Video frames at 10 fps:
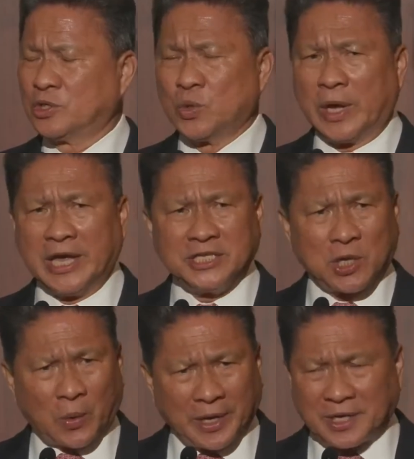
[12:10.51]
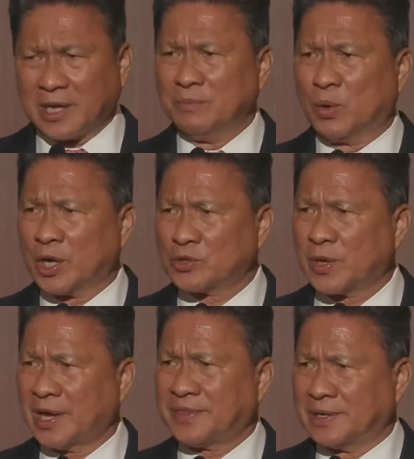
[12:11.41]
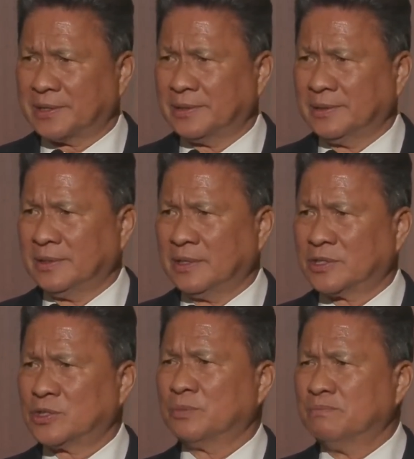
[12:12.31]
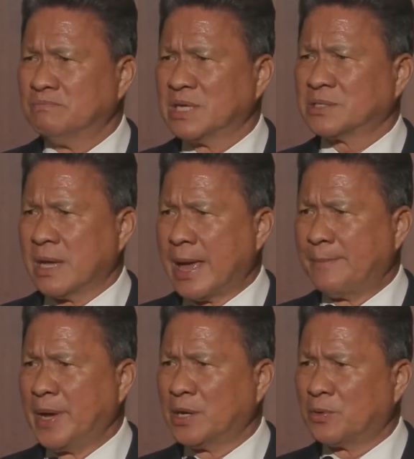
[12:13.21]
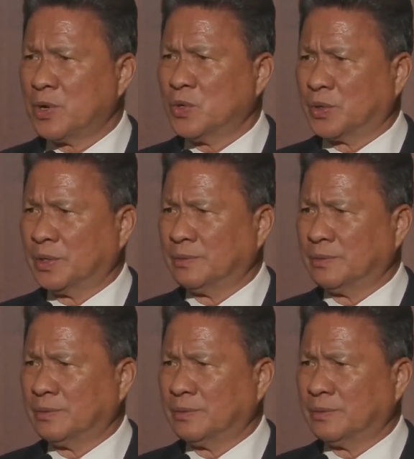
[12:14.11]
to integrate Cambodia together, so you must build a road.